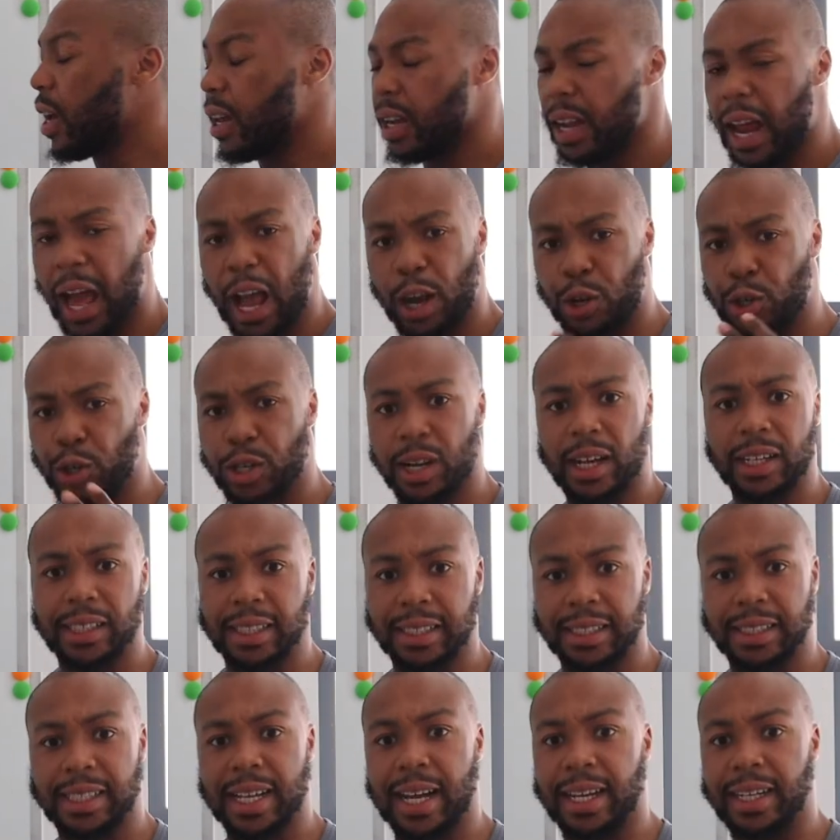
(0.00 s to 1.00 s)
Like, I couldn't
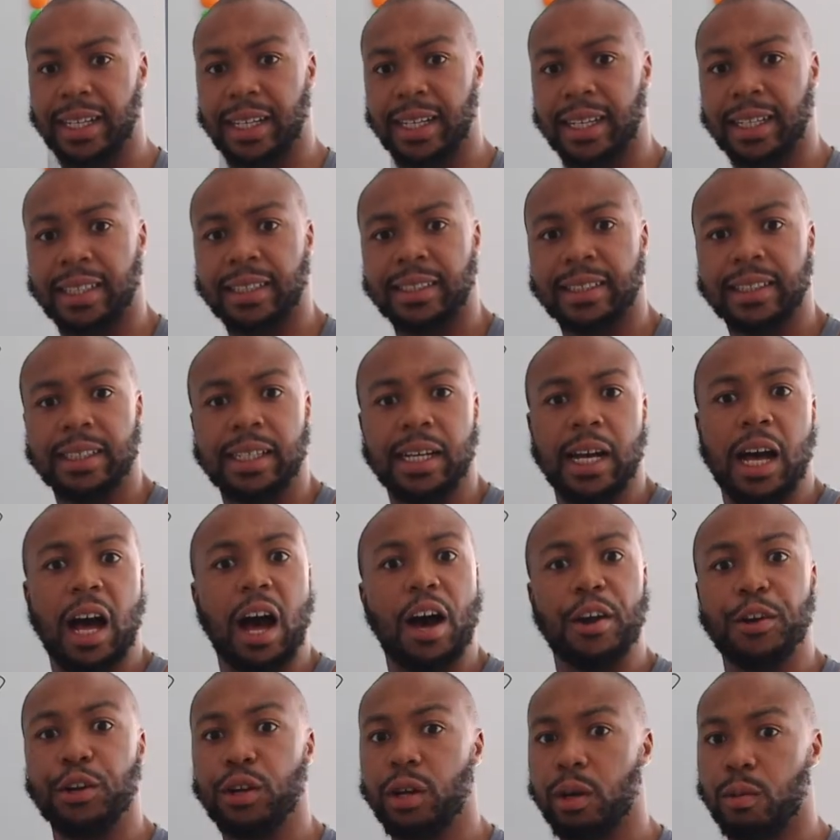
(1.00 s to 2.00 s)
understand it.
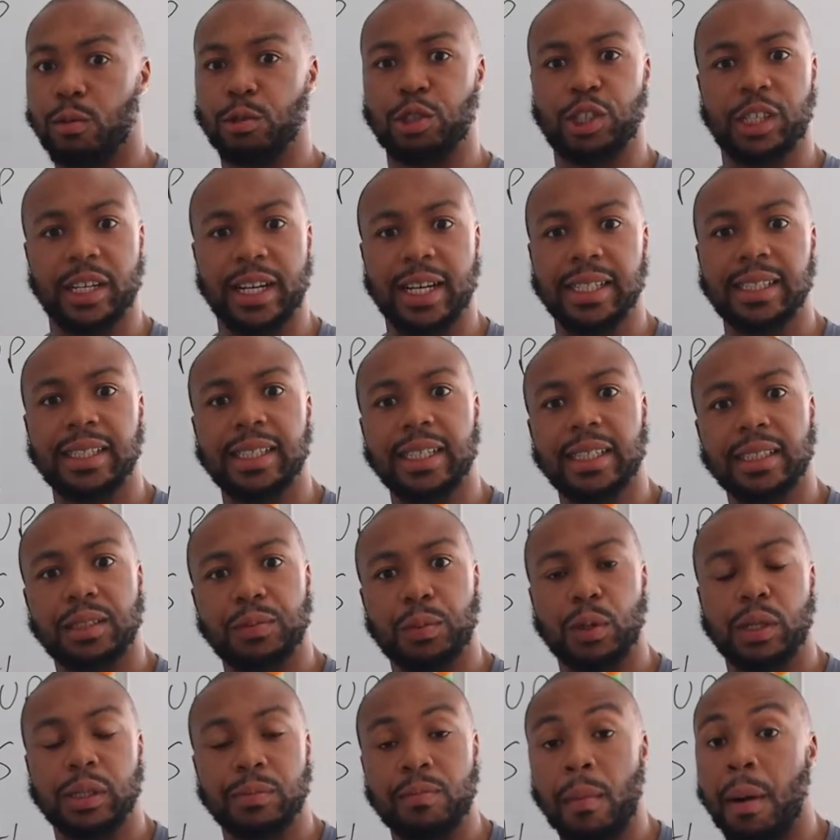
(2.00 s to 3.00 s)
I knew it was genetics
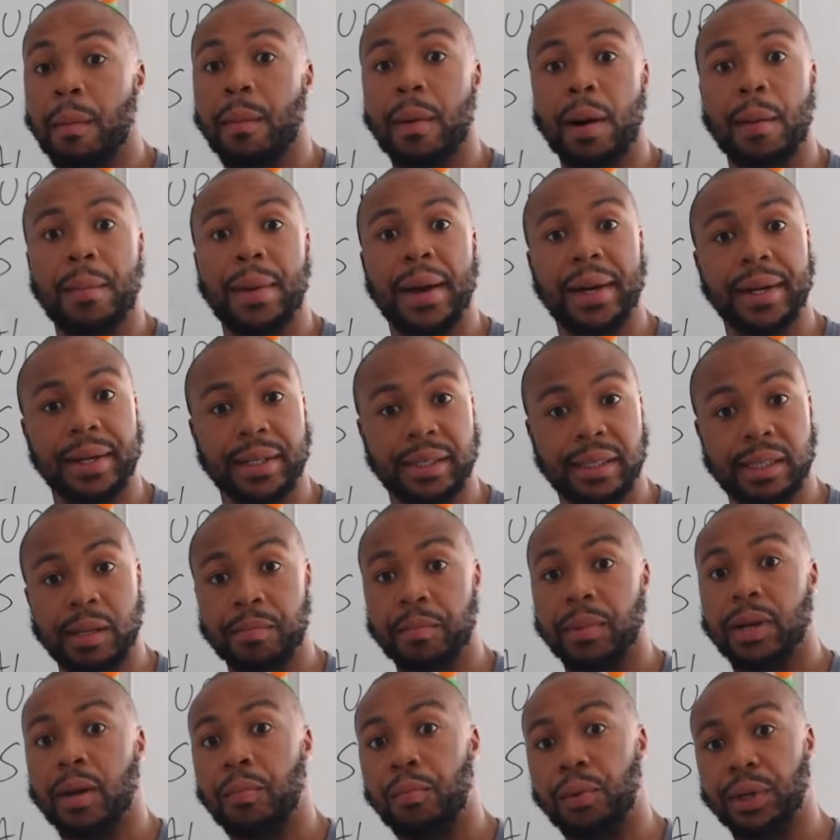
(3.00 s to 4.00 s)
because my mum had a
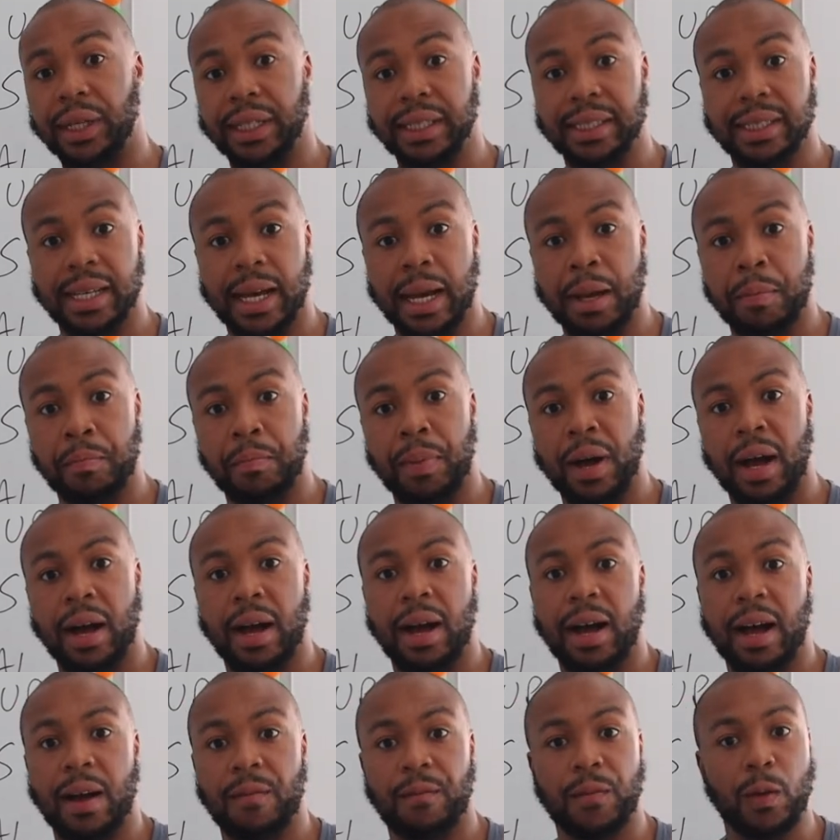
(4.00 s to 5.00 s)
similar body type,
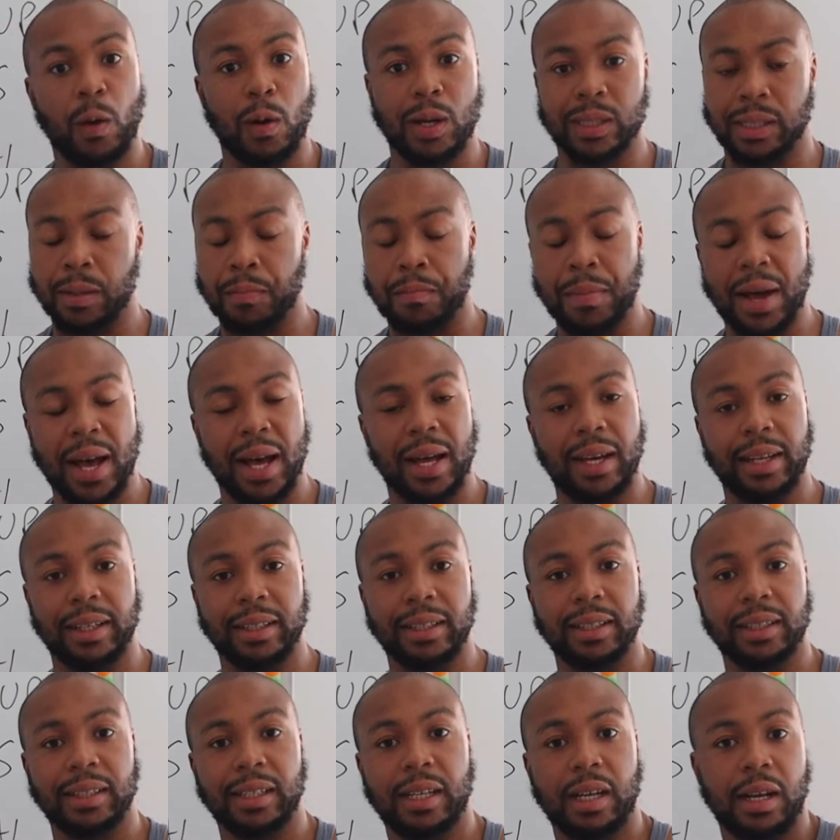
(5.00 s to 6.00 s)
but I felt as a
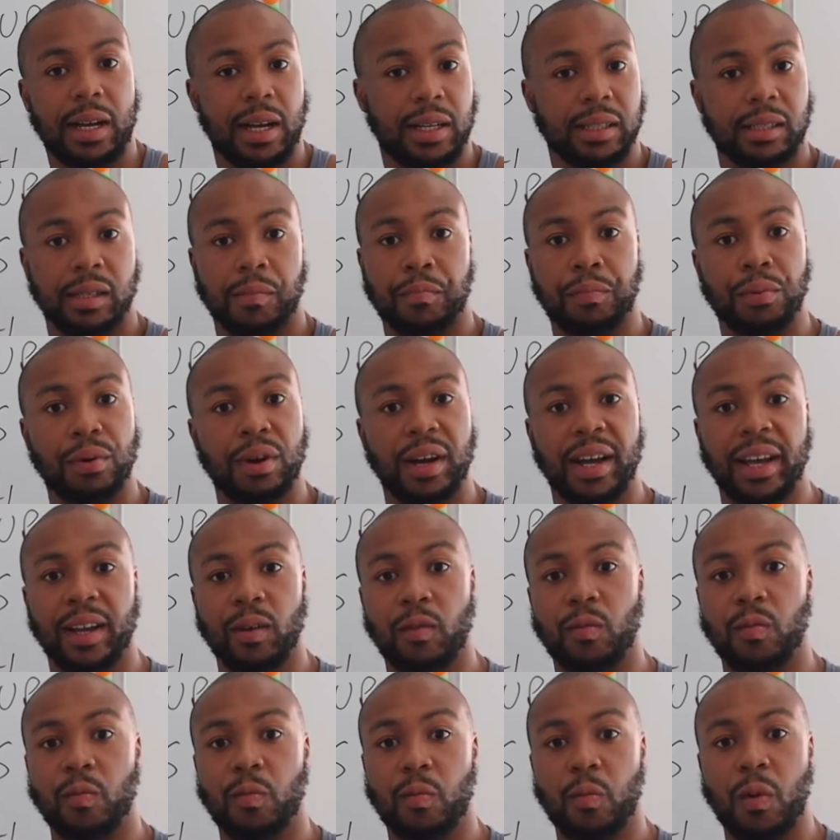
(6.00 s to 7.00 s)
man, as a
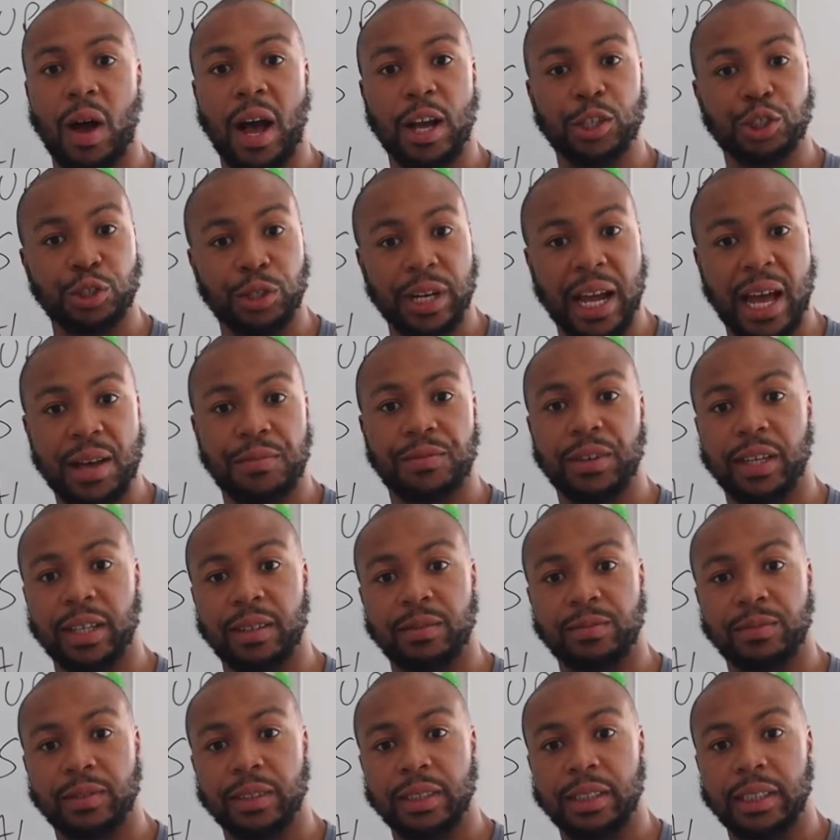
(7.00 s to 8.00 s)
boy, I shouldn't have it.
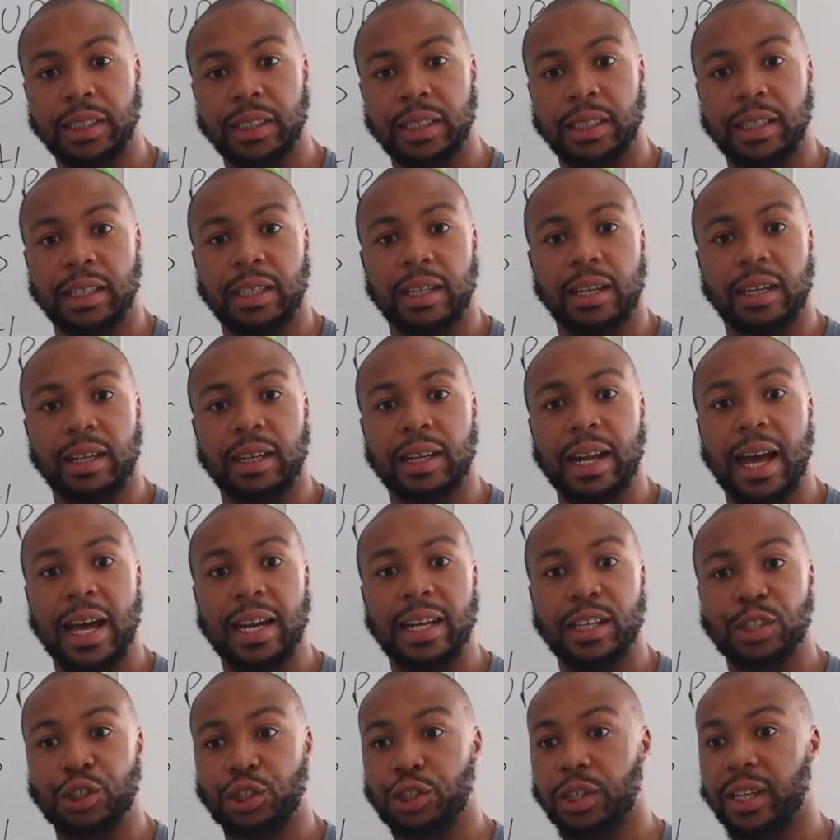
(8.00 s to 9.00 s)
Like,
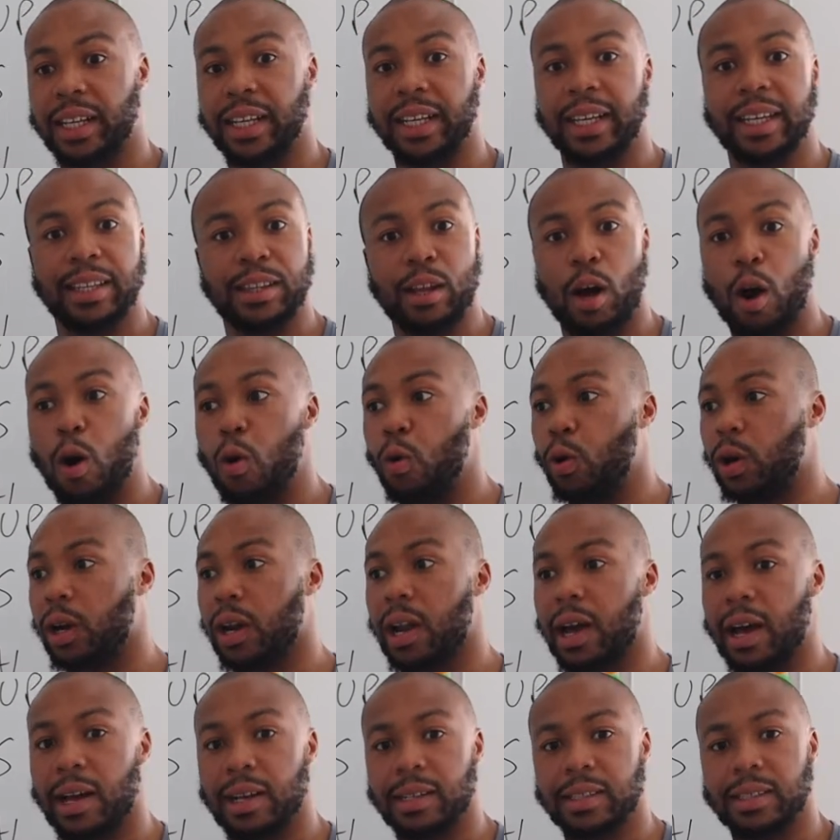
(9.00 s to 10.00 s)
literally in the whole
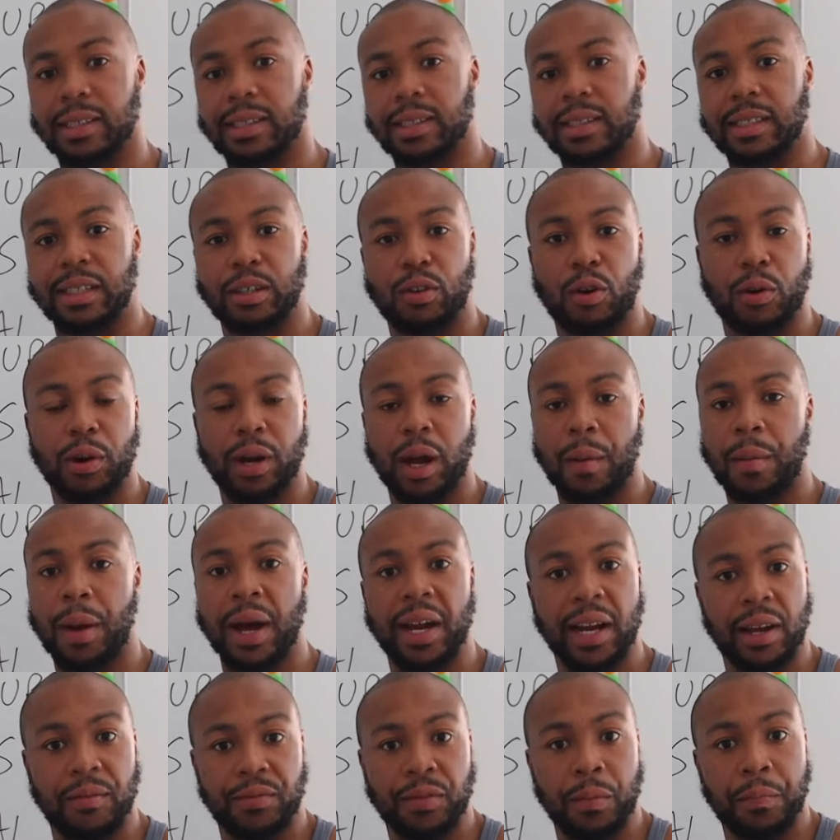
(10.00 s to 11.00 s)
class growing up,
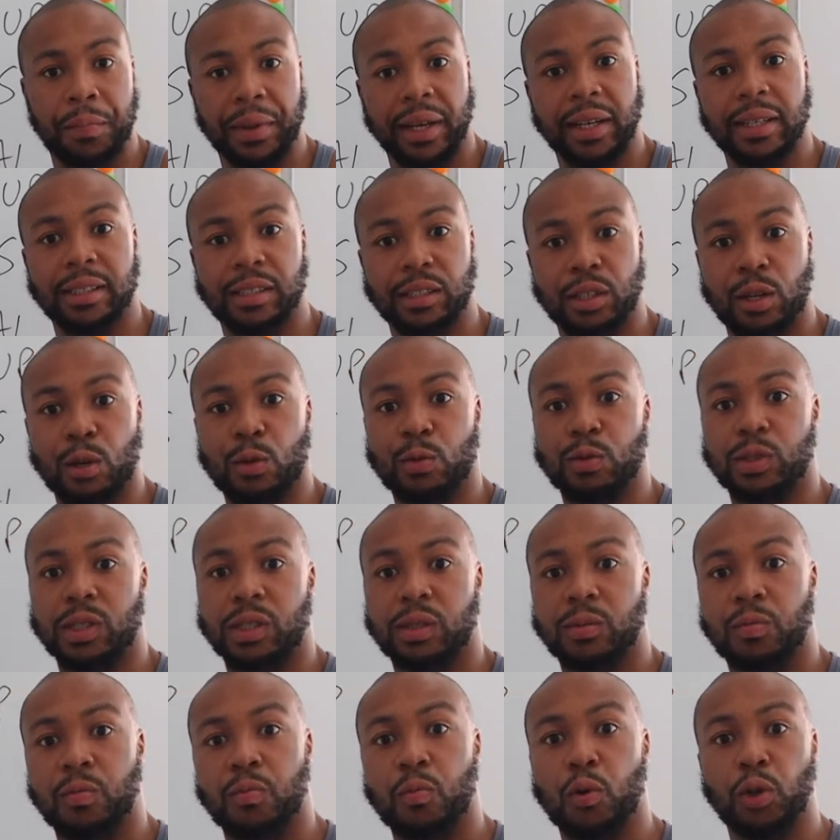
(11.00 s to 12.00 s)
I'd have the biggest
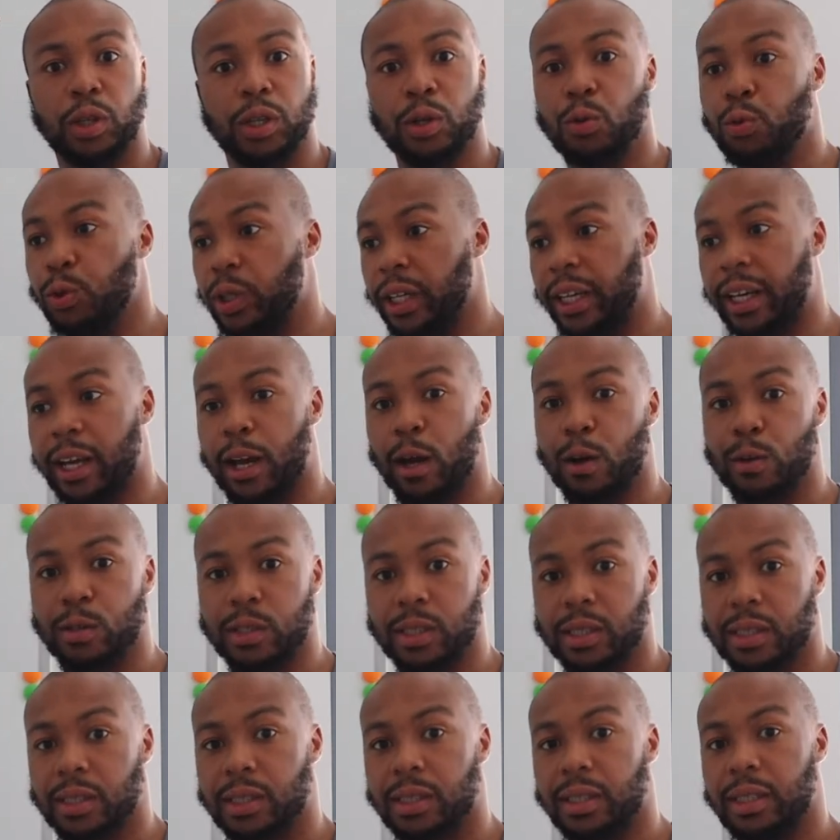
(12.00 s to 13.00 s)
glutes, more than all the
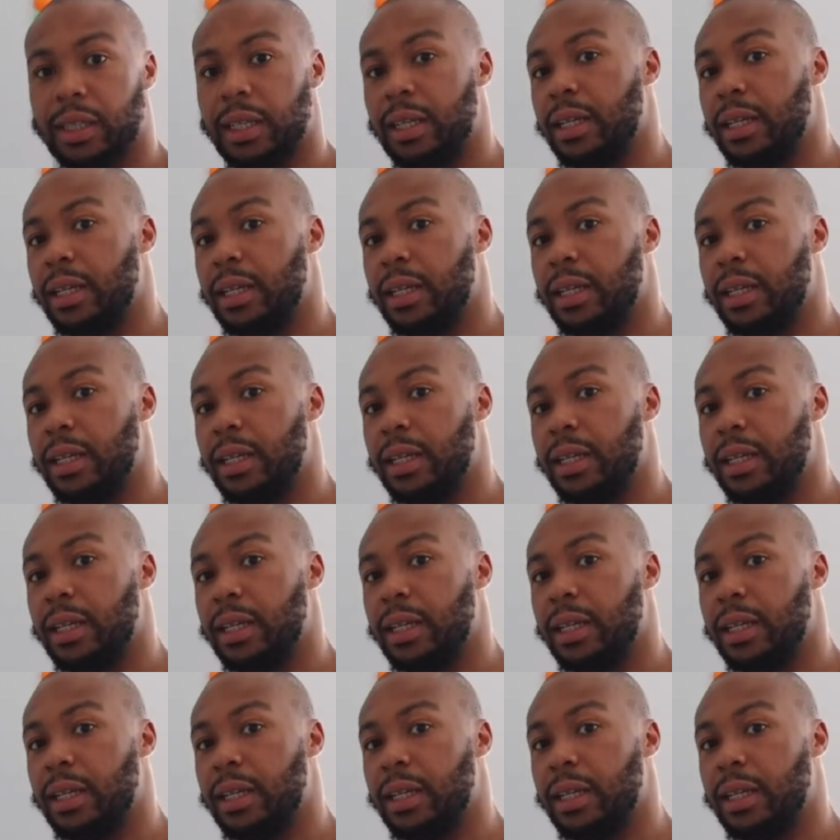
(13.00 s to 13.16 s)
girls.